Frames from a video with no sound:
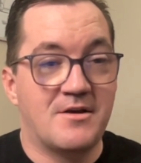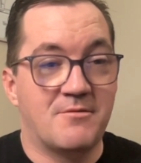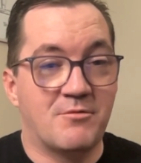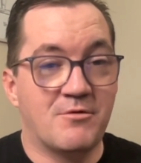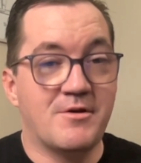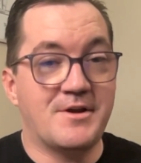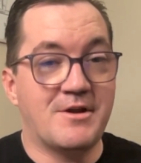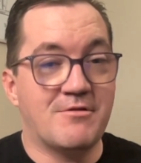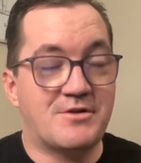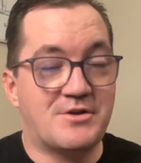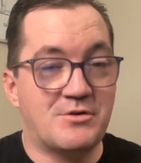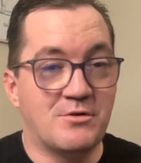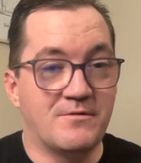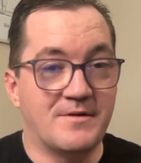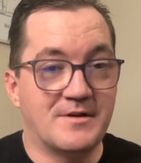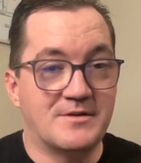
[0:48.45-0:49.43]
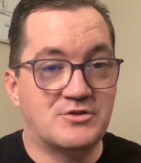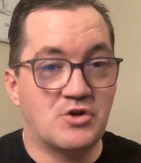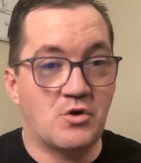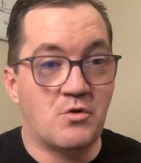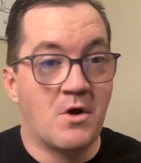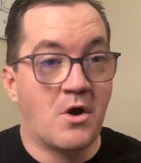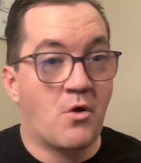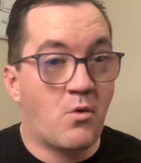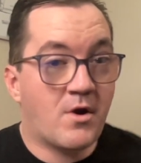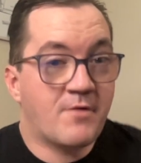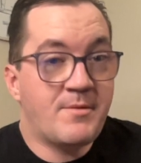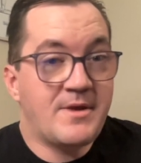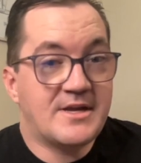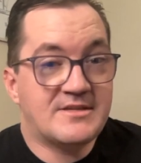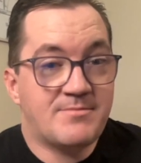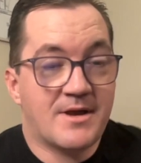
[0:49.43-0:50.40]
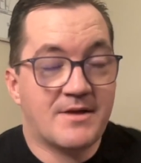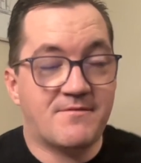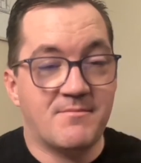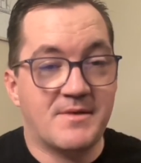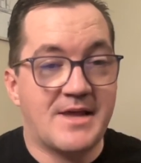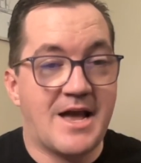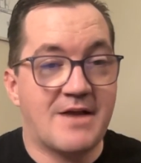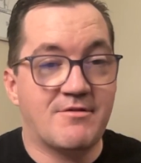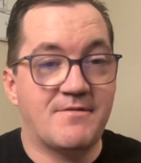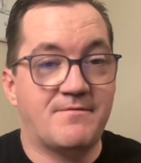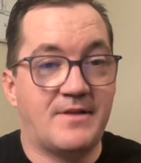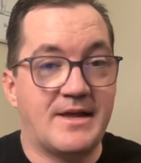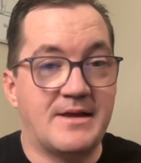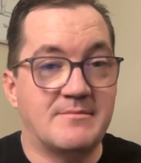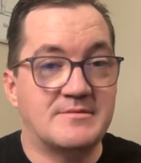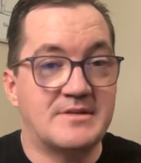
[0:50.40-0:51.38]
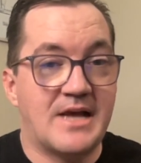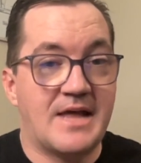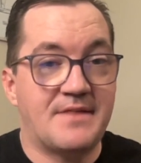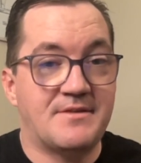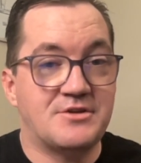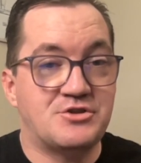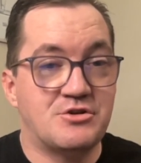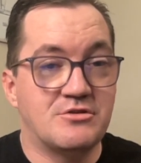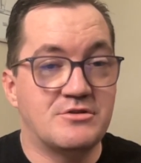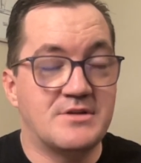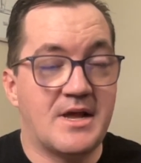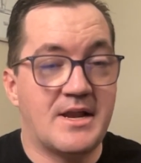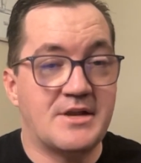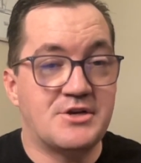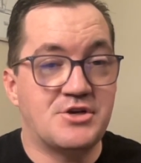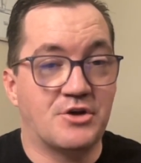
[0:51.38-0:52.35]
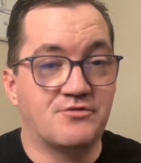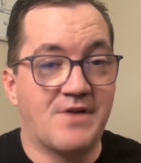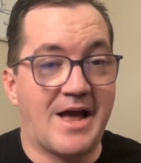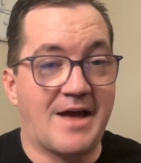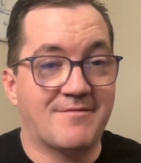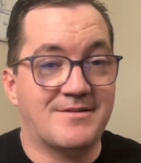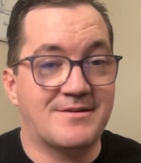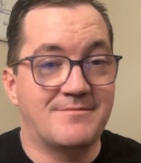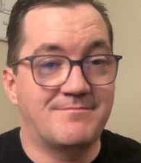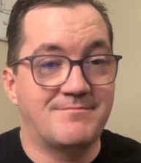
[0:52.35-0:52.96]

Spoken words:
We're in year 2 of it. So what can we expect from the Calgary Flames at this year's NHL Draft?